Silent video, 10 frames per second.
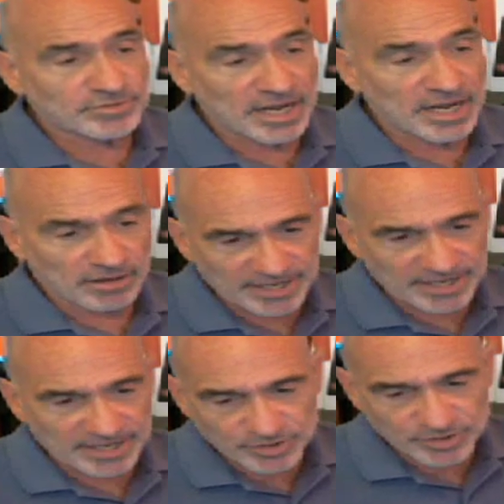10
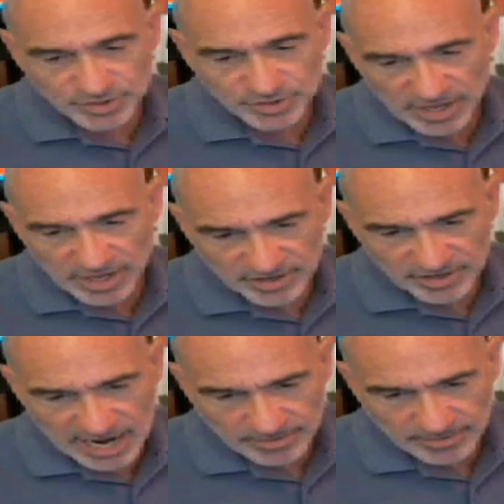o'clock Eastern Standard
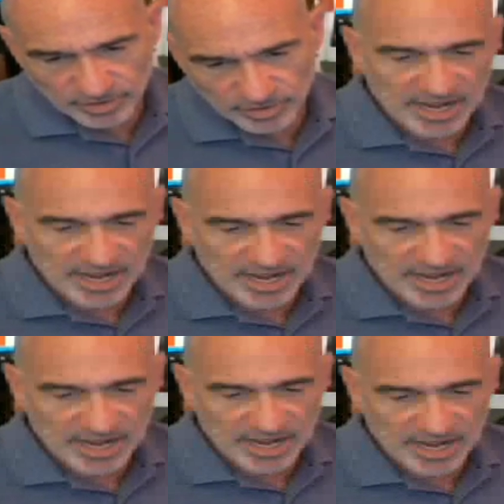Time if you're
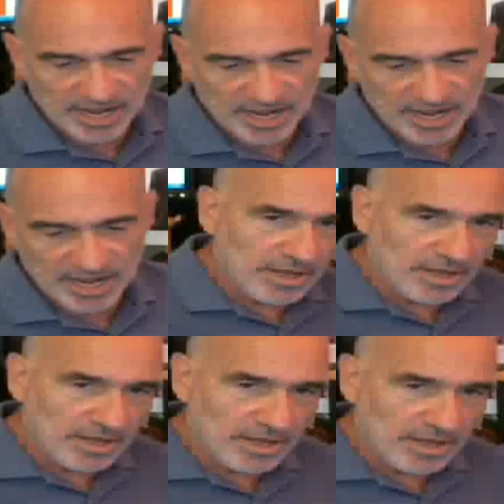live at
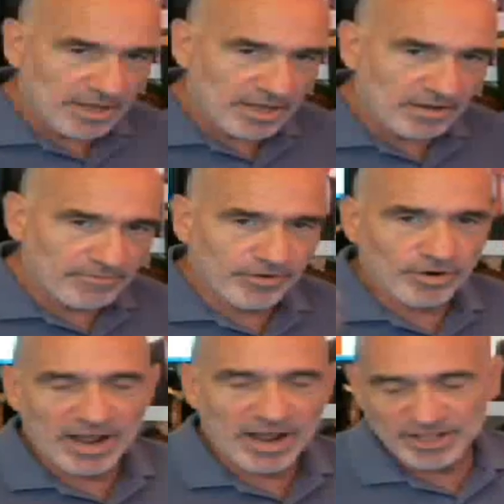Stickam. If
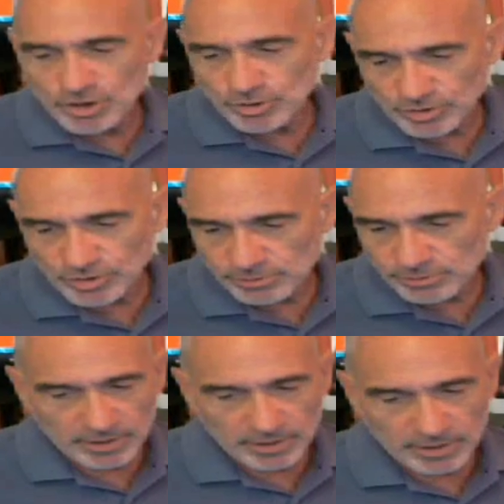you're at
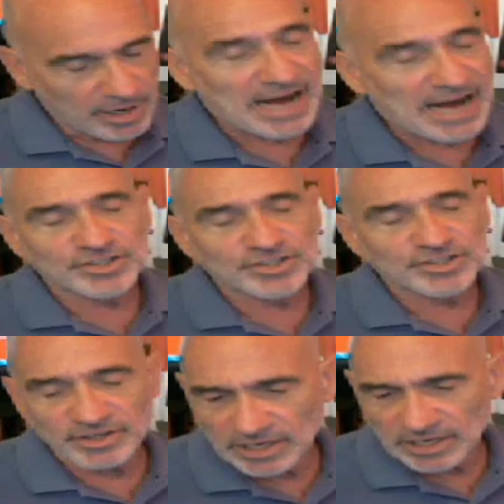YouTube,
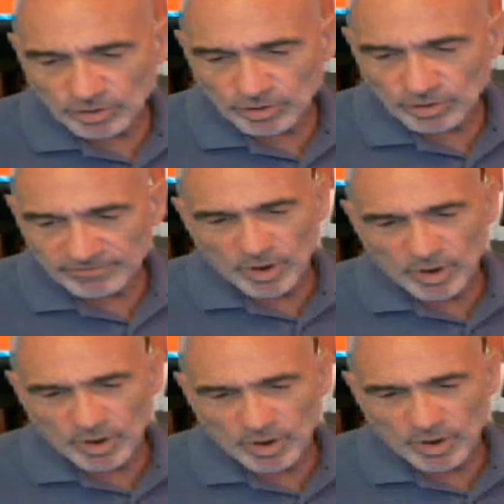obviously we're
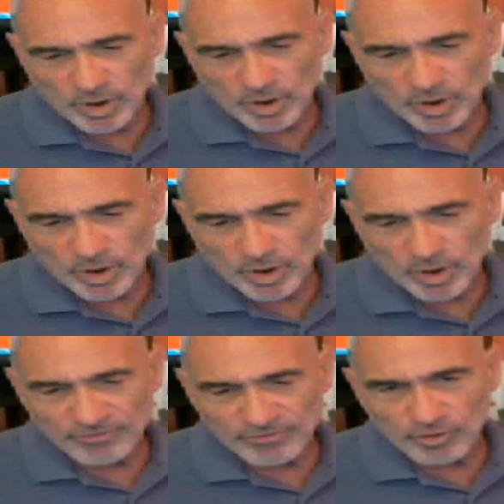available at YouTube
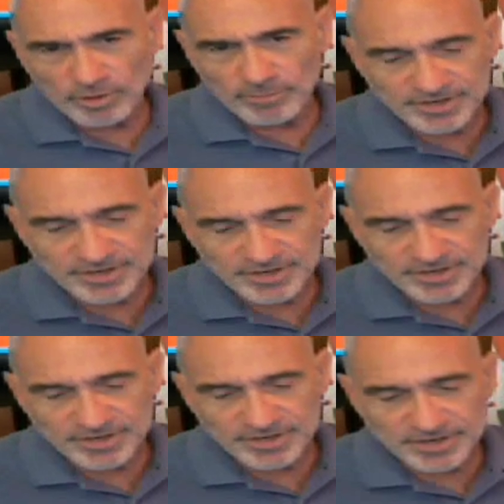24 by
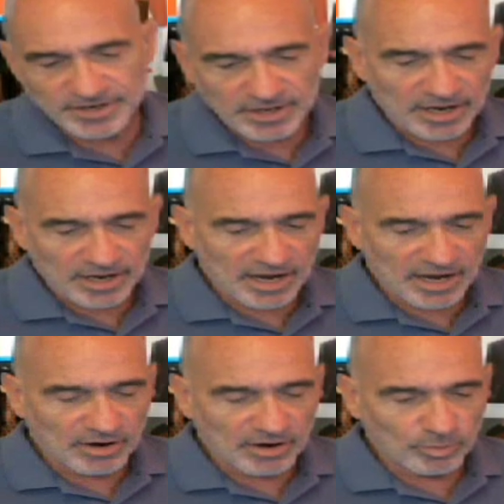7
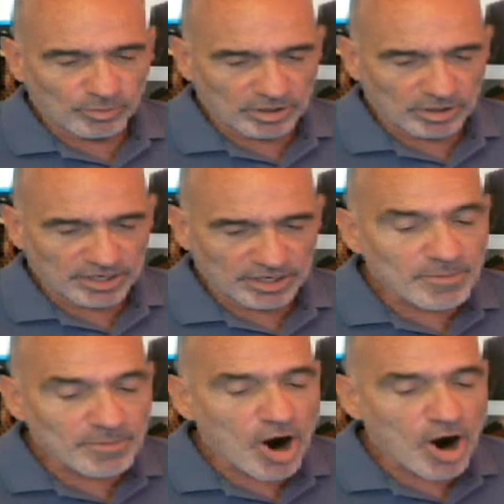uh,
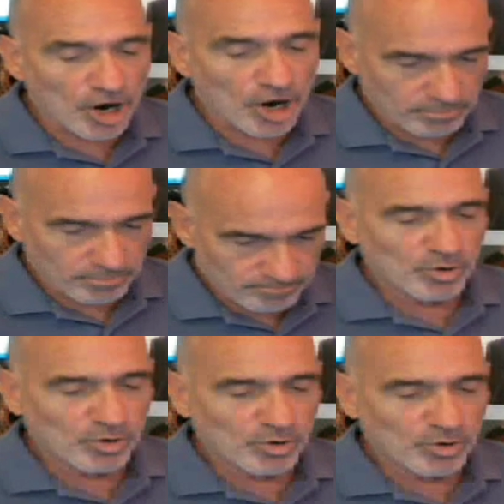tomorrow.
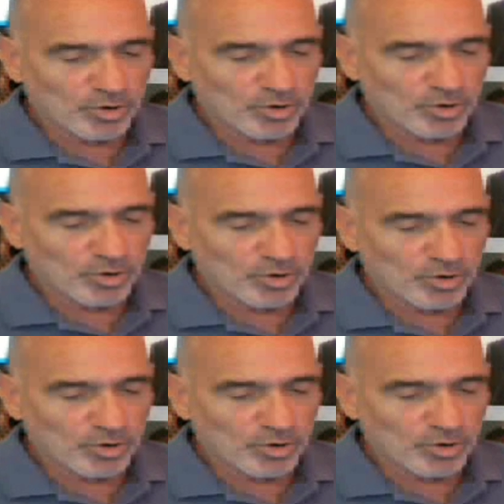
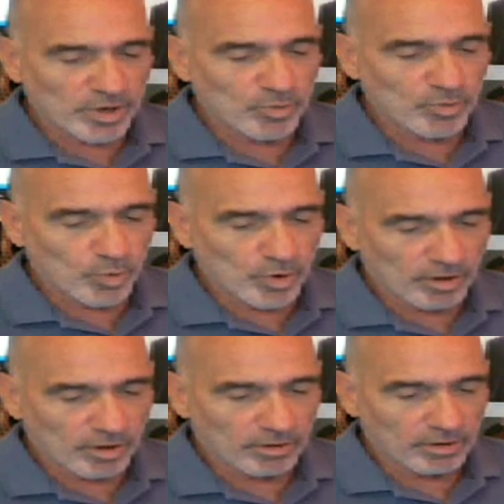Tomorrow we
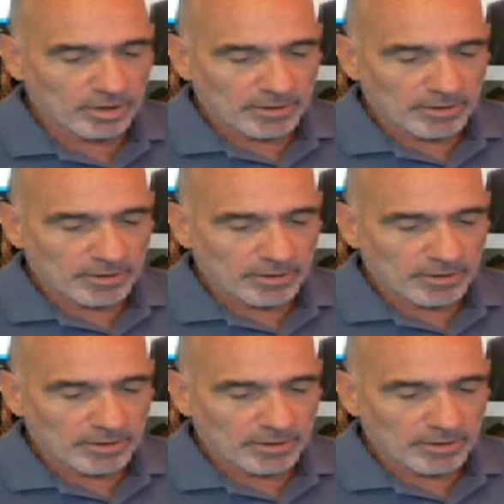will